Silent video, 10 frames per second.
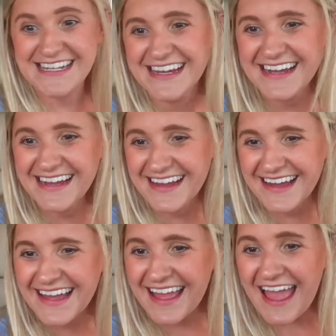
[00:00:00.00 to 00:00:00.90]

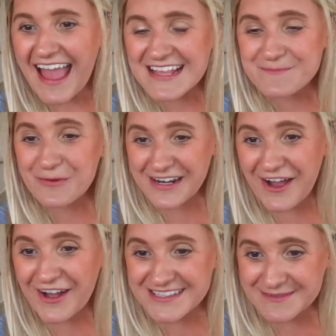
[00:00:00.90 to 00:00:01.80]
It's pretty
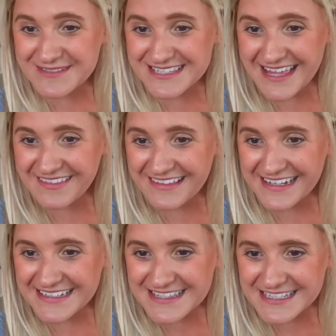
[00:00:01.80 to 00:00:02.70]
awesome, to say the
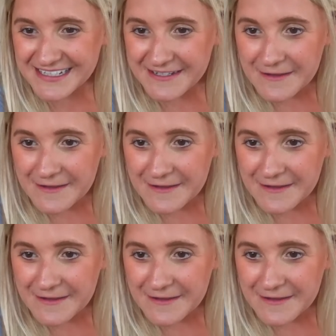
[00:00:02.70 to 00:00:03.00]
least.